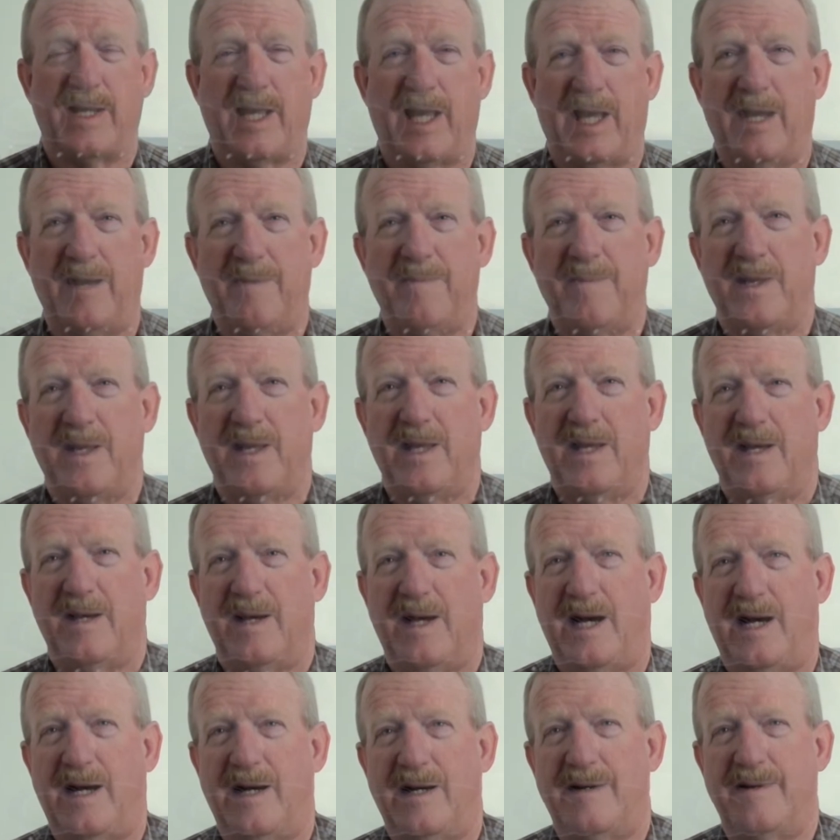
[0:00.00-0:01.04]
Okay.
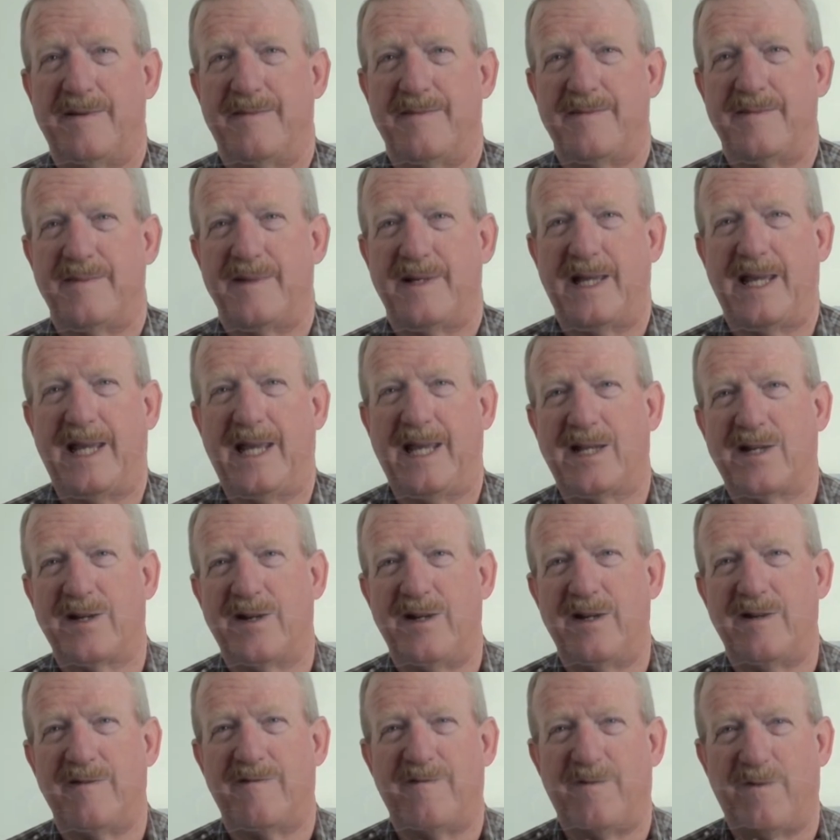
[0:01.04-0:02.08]
He
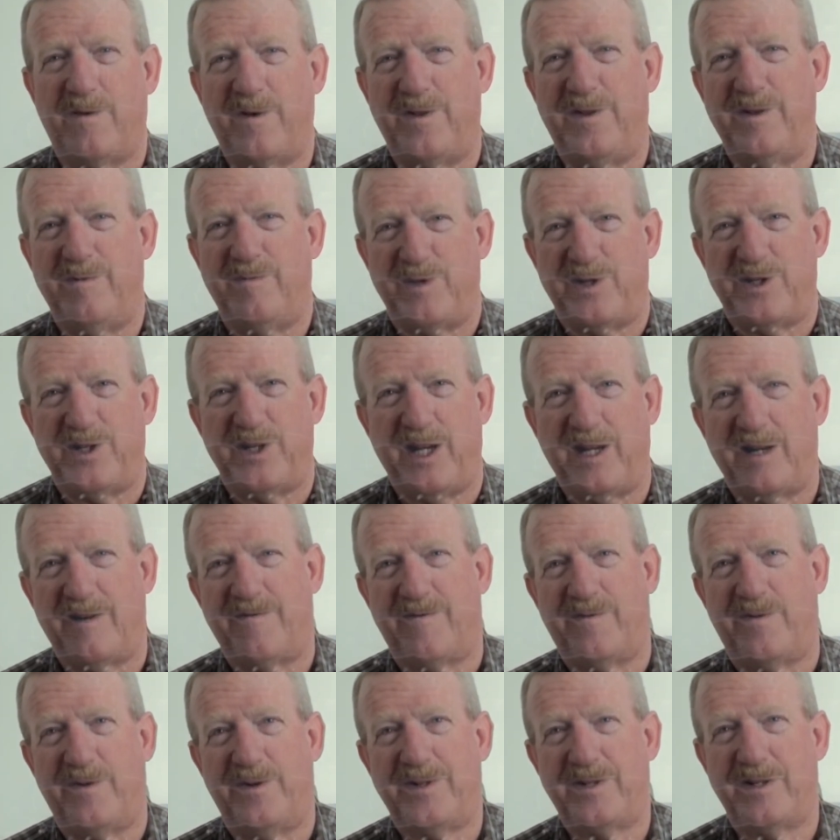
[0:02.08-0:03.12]
couldn't afford the machine,
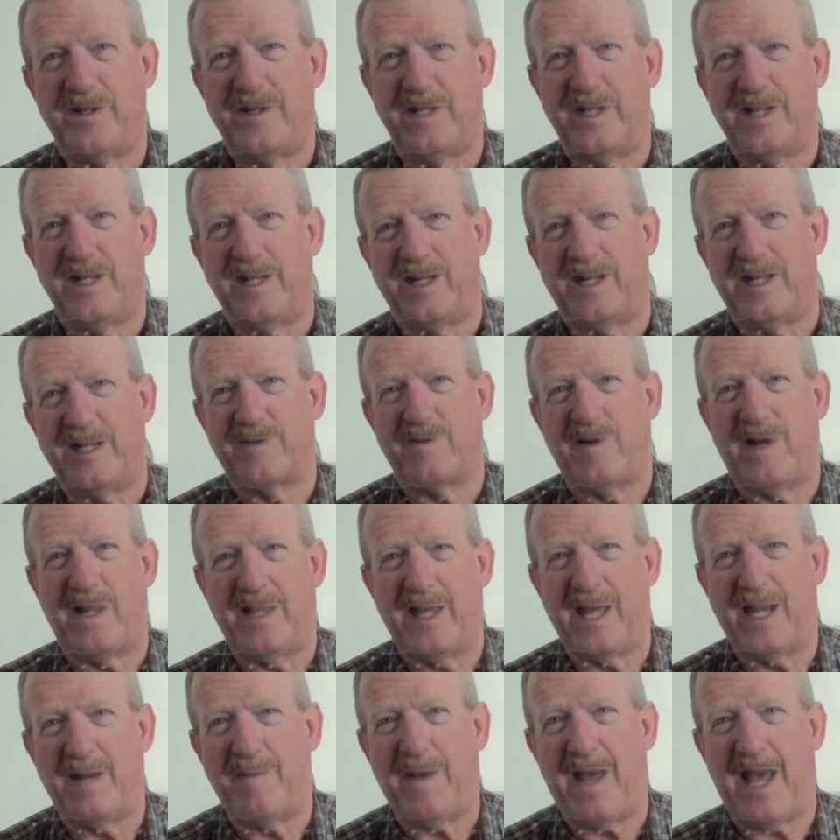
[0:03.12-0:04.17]
unfortunately, and so I
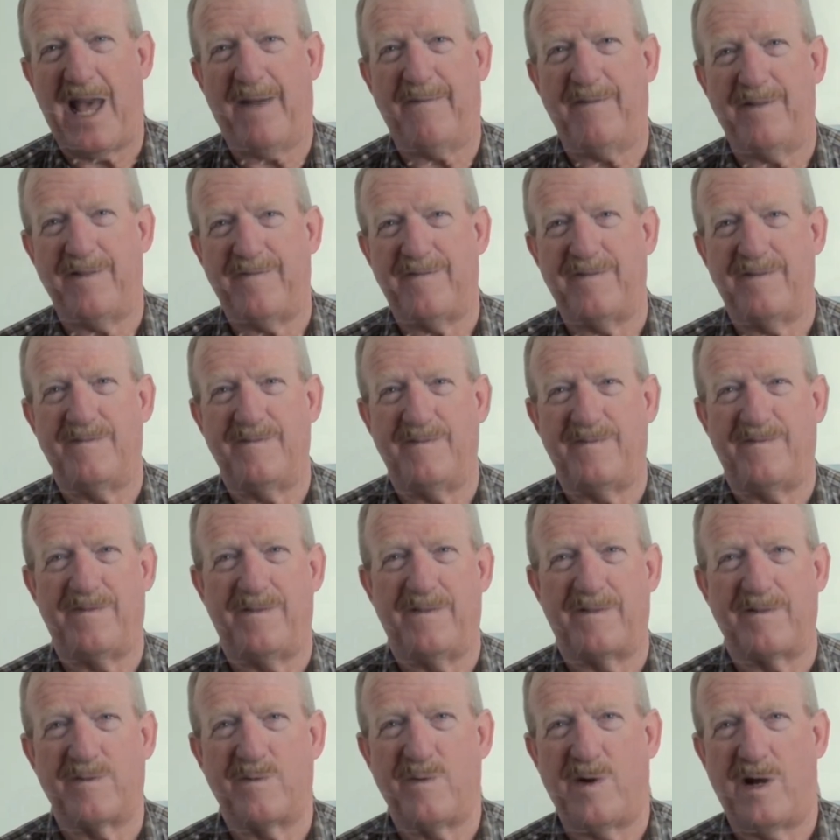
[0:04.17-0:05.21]
let him have it for
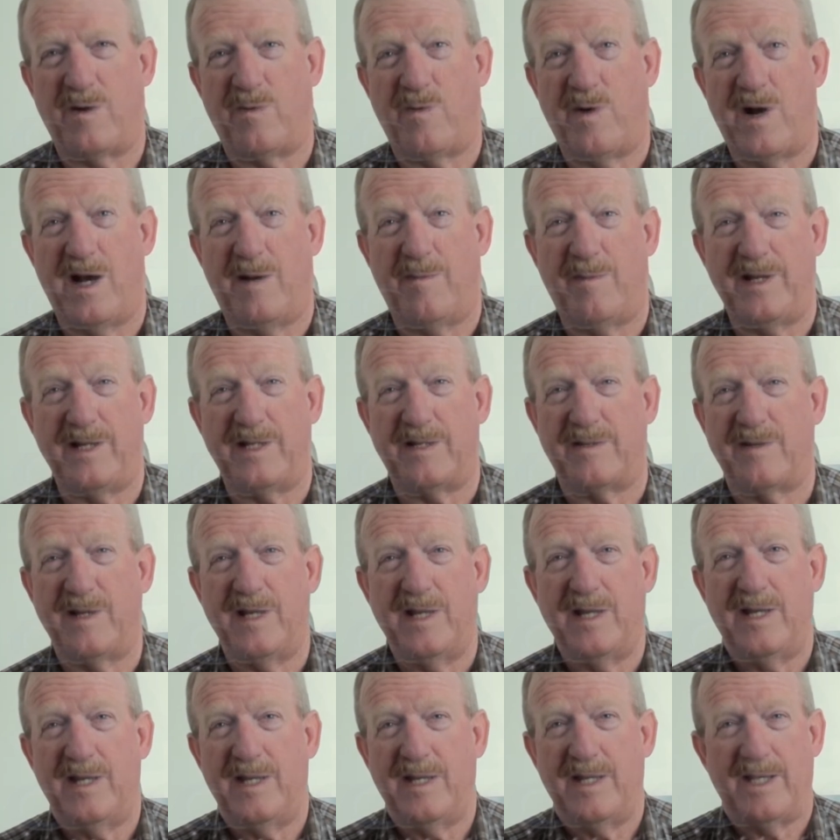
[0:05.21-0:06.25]
quite a while. But
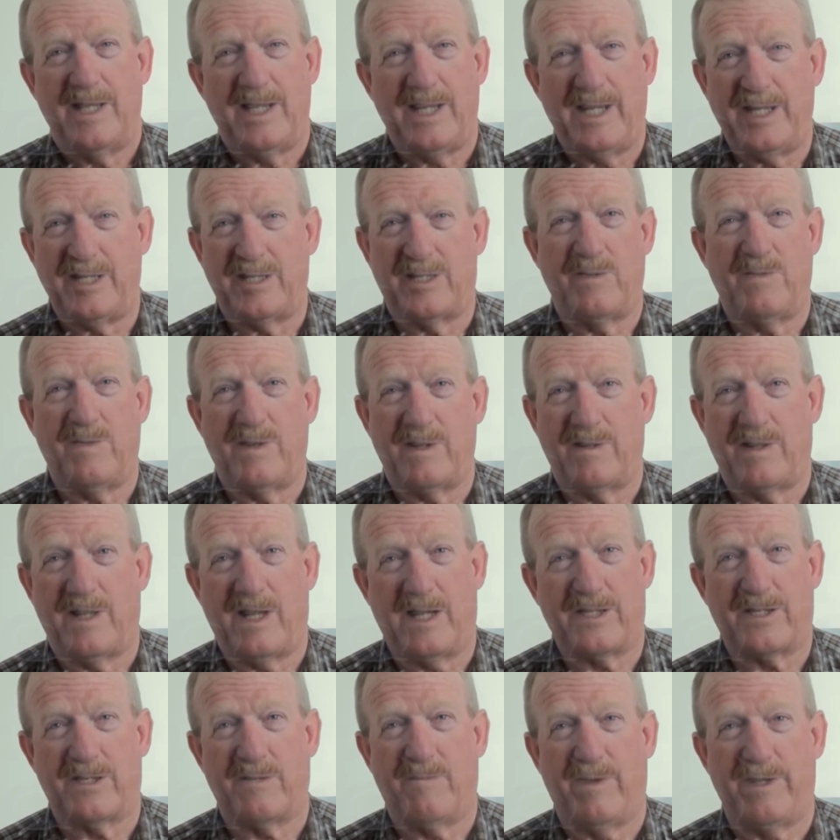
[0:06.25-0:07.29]
he's
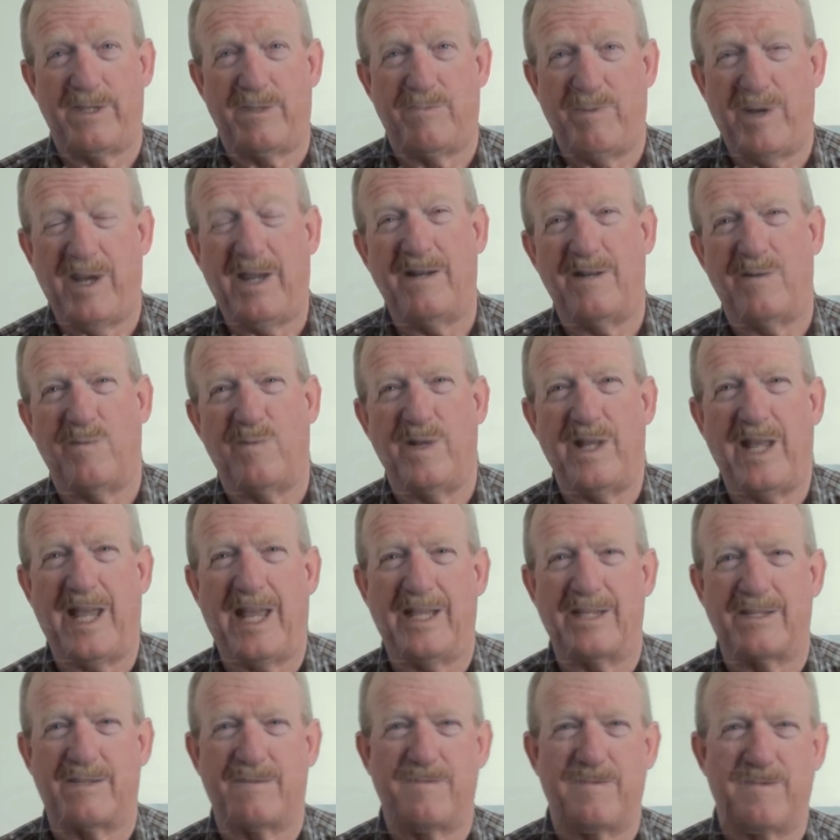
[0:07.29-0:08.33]
doing so much better. And when he
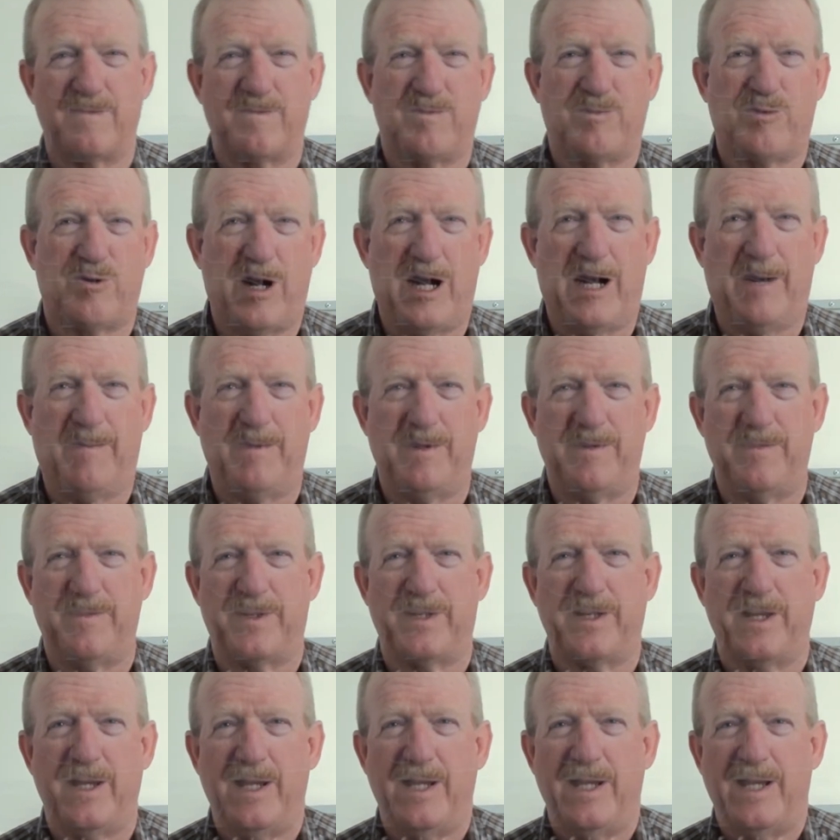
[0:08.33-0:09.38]
has
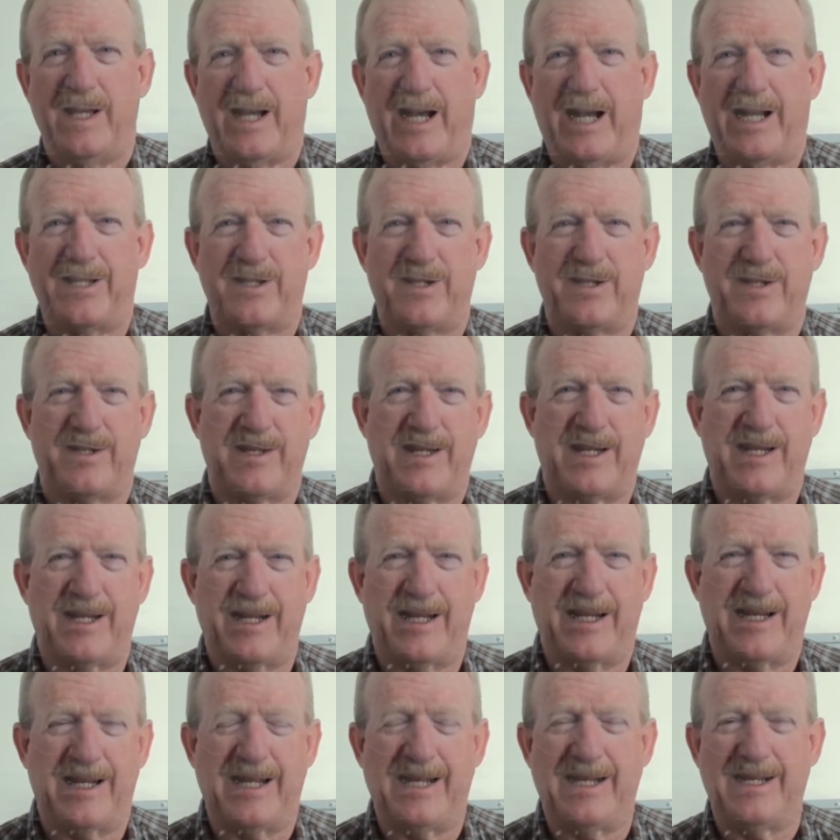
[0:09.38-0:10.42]
problems, I said
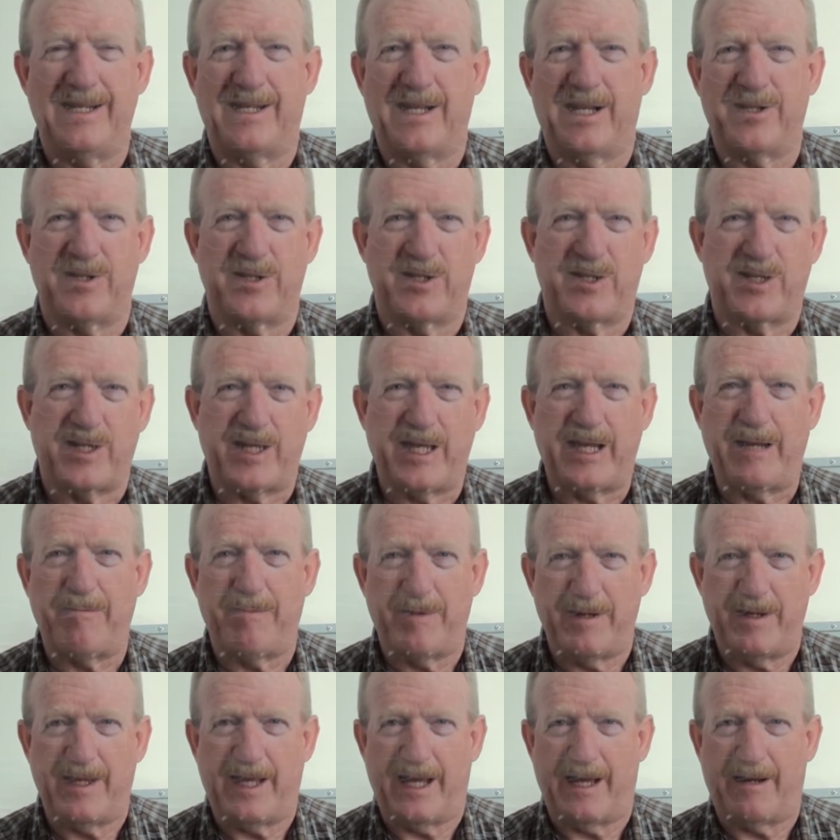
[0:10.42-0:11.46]
he doesn't
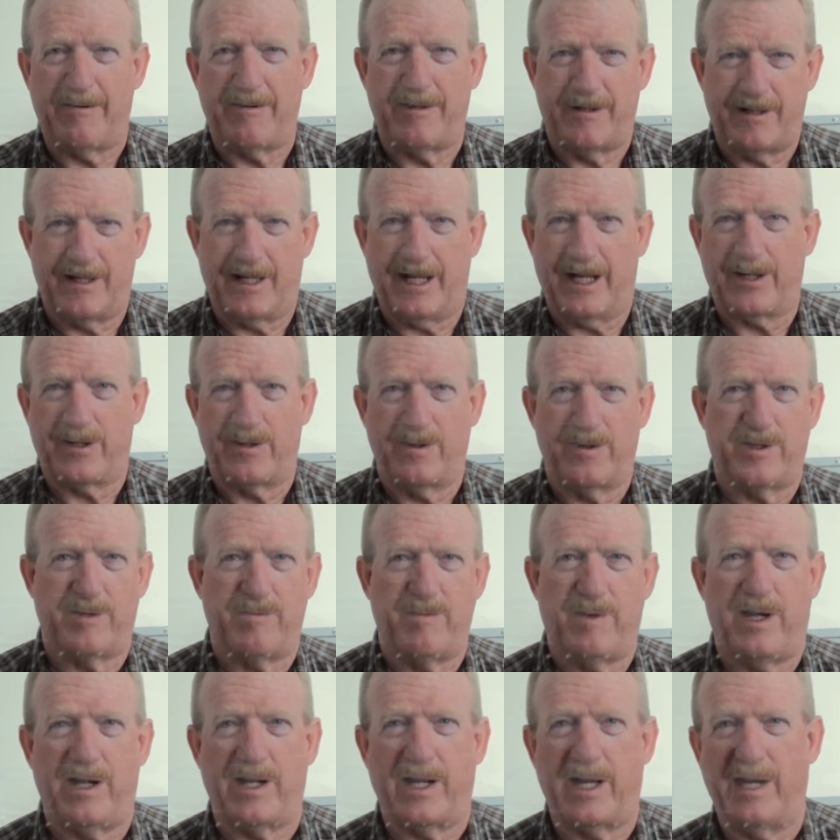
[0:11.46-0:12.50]
sleep in that
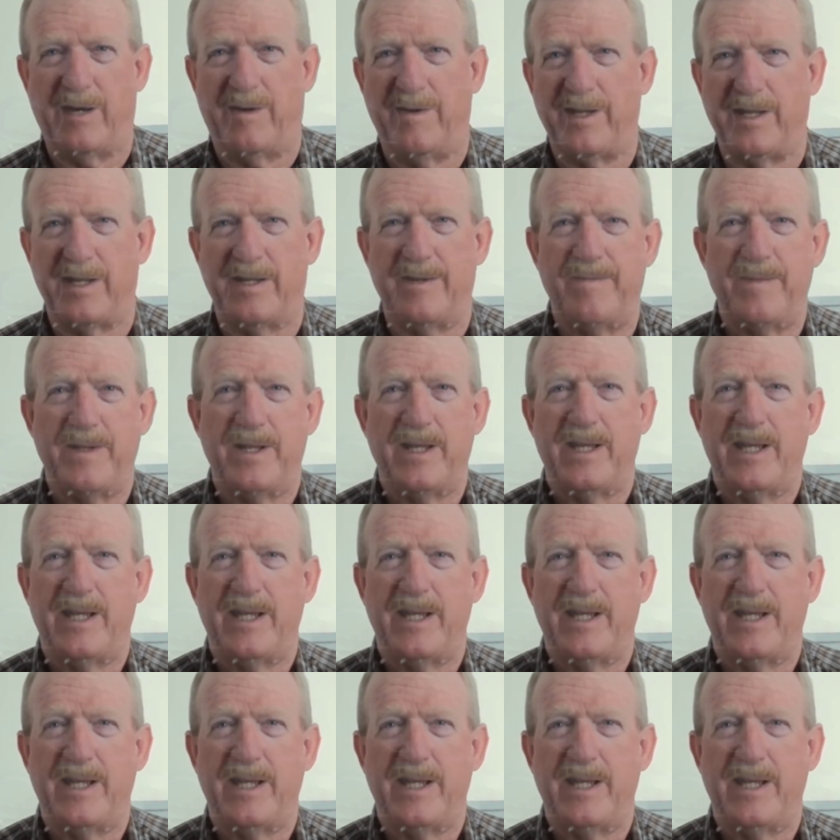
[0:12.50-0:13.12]
electrosmog area.